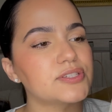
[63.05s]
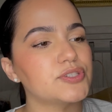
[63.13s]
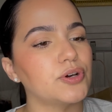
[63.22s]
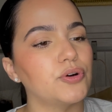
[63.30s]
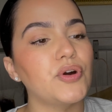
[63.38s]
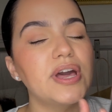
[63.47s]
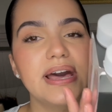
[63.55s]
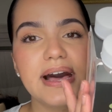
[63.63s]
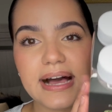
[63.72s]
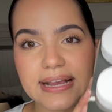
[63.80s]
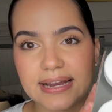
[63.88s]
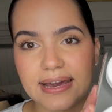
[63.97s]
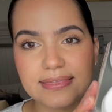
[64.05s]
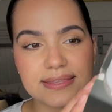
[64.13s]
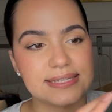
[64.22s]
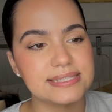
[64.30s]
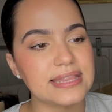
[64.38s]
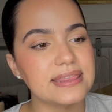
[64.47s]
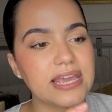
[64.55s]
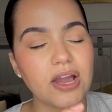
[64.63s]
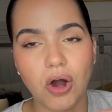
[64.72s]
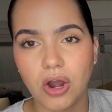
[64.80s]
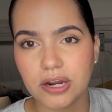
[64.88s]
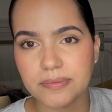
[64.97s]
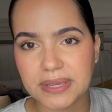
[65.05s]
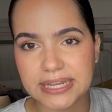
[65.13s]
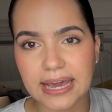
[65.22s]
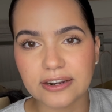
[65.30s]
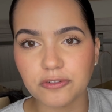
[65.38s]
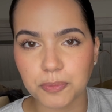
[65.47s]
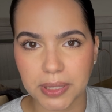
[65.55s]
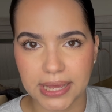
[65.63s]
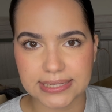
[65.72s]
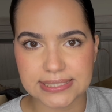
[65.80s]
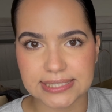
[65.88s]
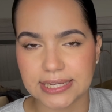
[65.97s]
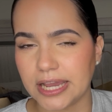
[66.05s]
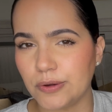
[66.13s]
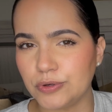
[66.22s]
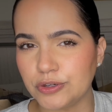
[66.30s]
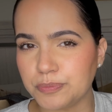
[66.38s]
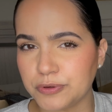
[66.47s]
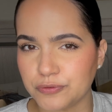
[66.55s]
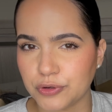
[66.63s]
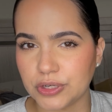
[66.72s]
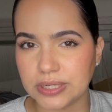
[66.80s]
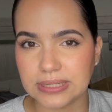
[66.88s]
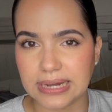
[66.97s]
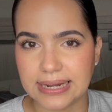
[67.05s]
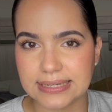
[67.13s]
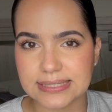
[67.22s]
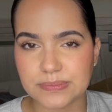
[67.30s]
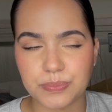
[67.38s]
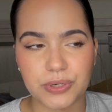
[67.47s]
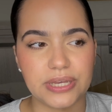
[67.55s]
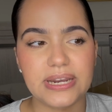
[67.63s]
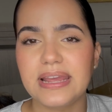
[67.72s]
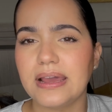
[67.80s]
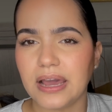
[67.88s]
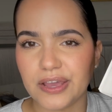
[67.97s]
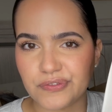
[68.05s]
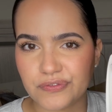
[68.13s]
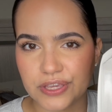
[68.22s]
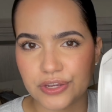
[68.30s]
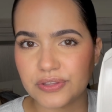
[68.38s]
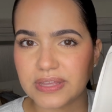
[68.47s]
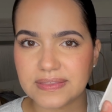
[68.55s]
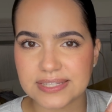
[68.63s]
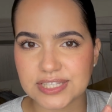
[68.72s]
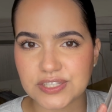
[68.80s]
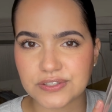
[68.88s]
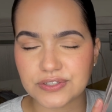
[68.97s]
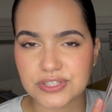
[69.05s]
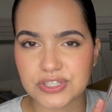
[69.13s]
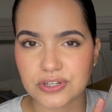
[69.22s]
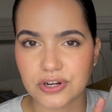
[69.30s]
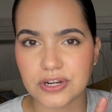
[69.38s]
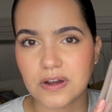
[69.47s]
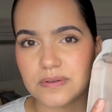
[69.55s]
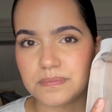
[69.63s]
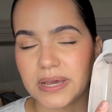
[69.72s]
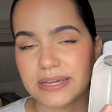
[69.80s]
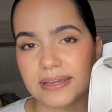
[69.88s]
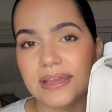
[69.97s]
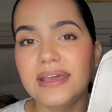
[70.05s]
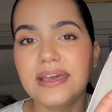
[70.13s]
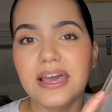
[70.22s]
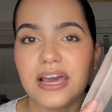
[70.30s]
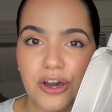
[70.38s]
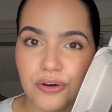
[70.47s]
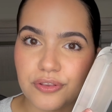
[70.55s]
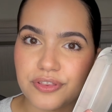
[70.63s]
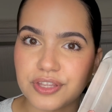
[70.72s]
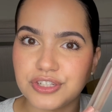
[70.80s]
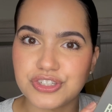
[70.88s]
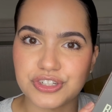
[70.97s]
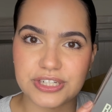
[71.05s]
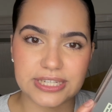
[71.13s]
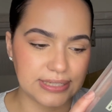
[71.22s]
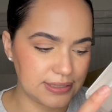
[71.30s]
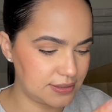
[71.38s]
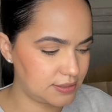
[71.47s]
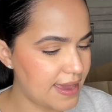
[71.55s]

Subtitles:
So I got this. They are made out of plastic. I would have preferred glass, but I figured that this is a good start on my health journey.